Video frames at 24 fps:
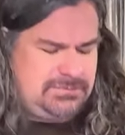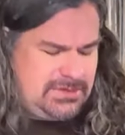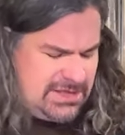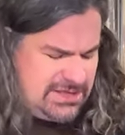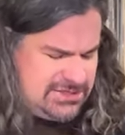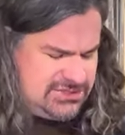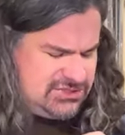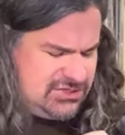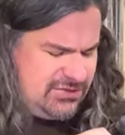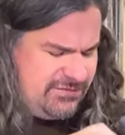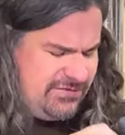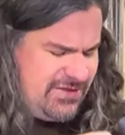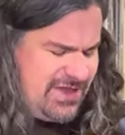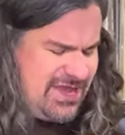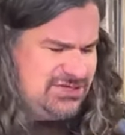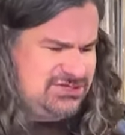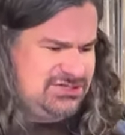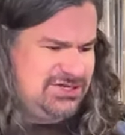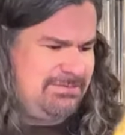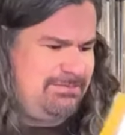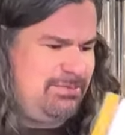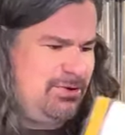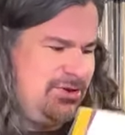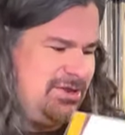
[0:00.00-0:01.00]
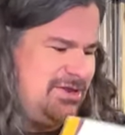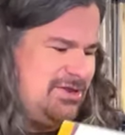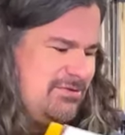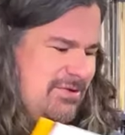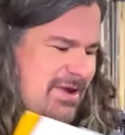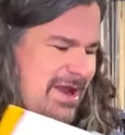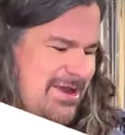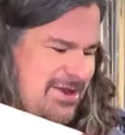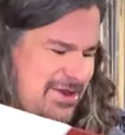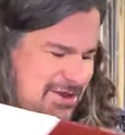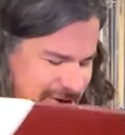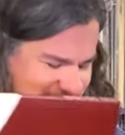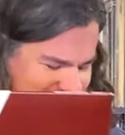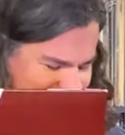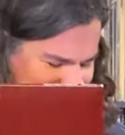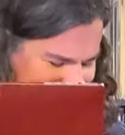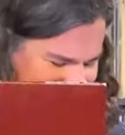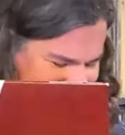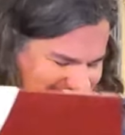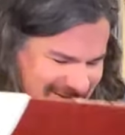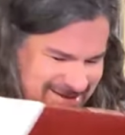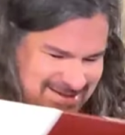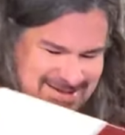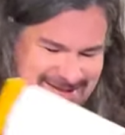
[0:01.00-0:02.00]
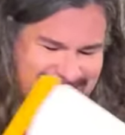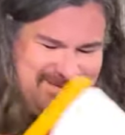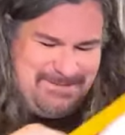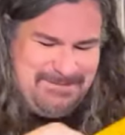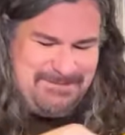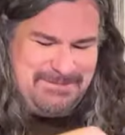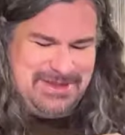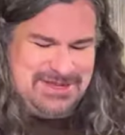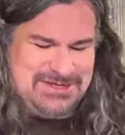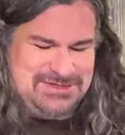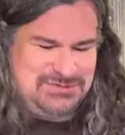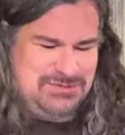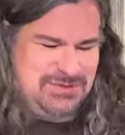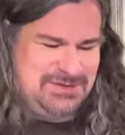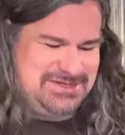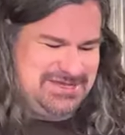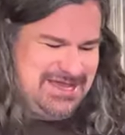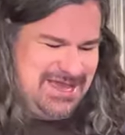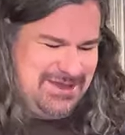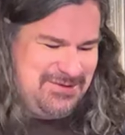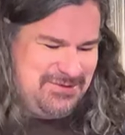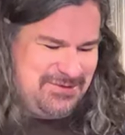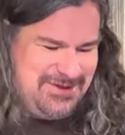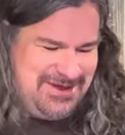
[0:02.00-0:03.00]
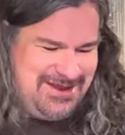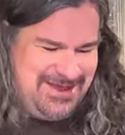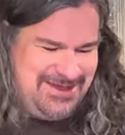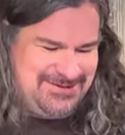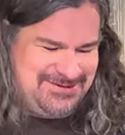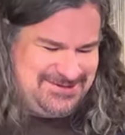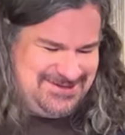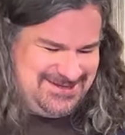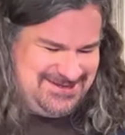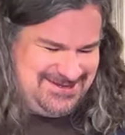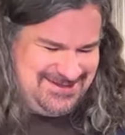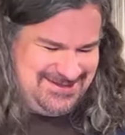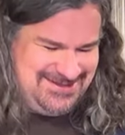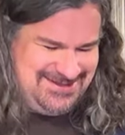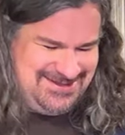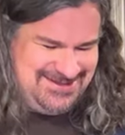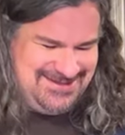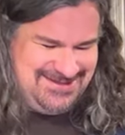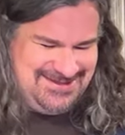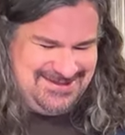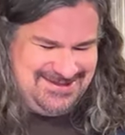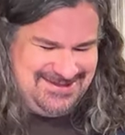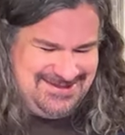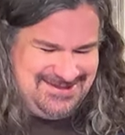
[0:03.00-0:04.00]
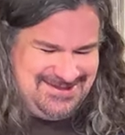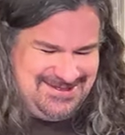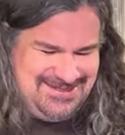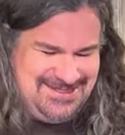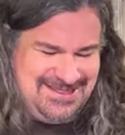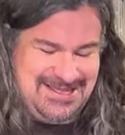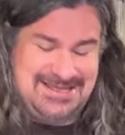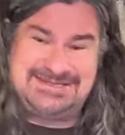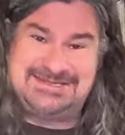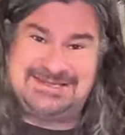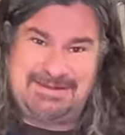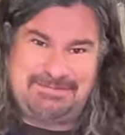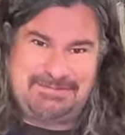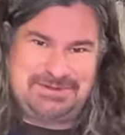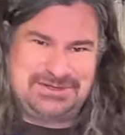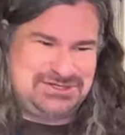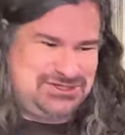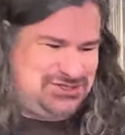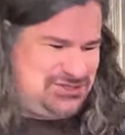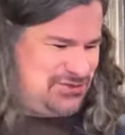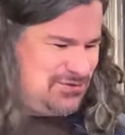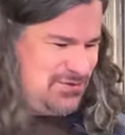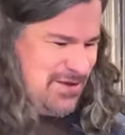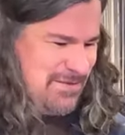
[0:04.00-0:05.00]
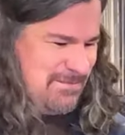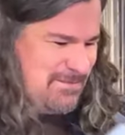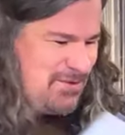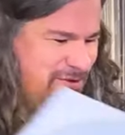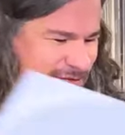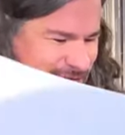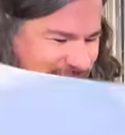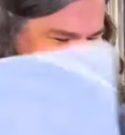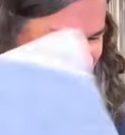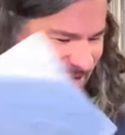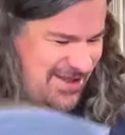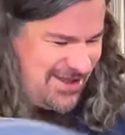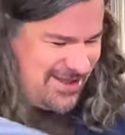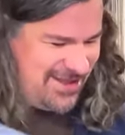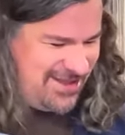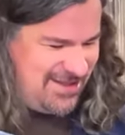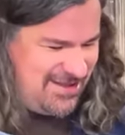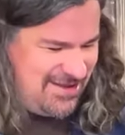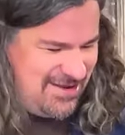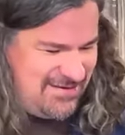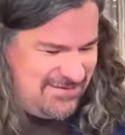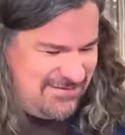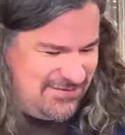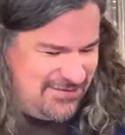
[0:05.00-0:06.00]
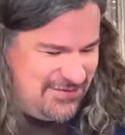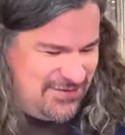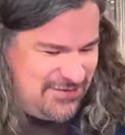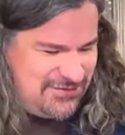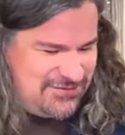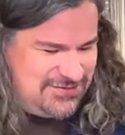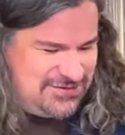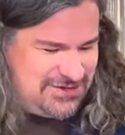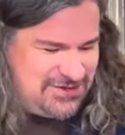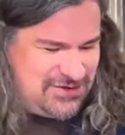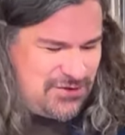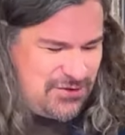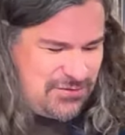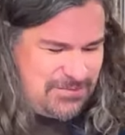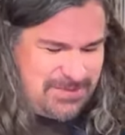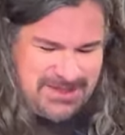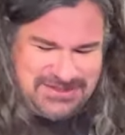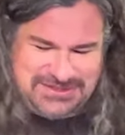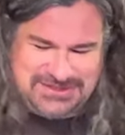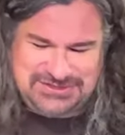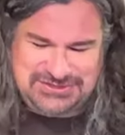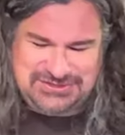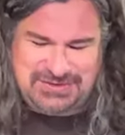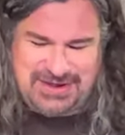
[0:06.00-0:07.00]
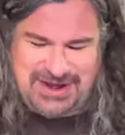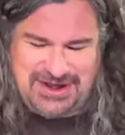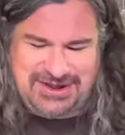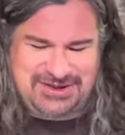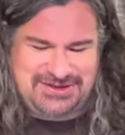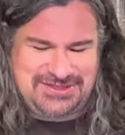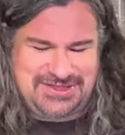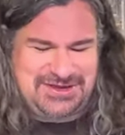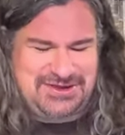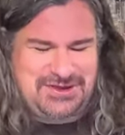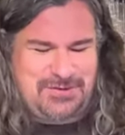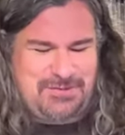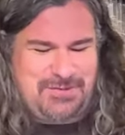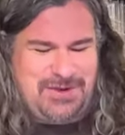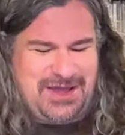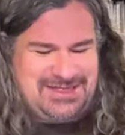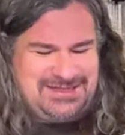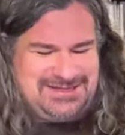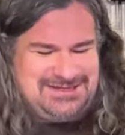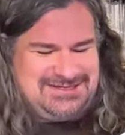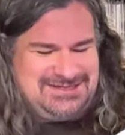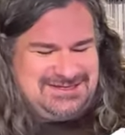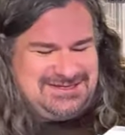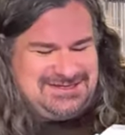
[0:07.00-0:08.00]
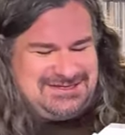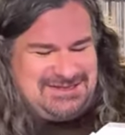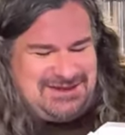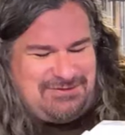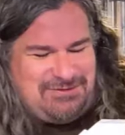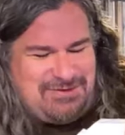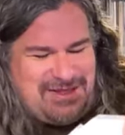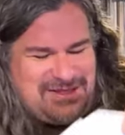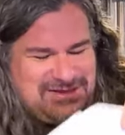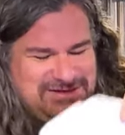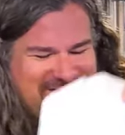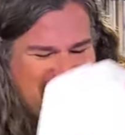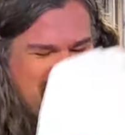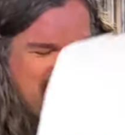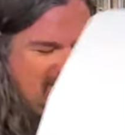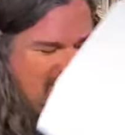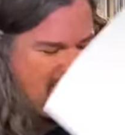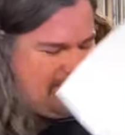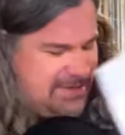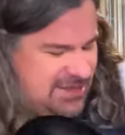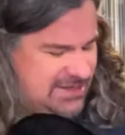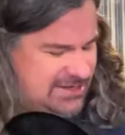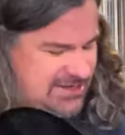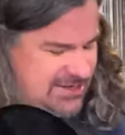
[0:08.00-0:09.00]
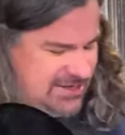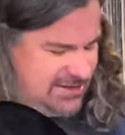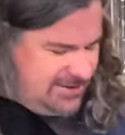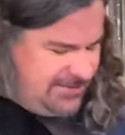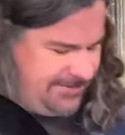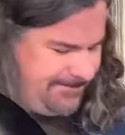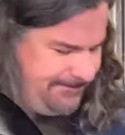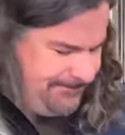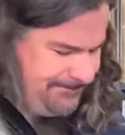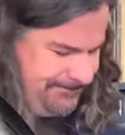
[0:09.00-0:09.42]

And so if you actually put in a record, might as well take one out. Led Zeppelin 2 on MoFi. For those that know about this record, they know why this is a relatively big deal.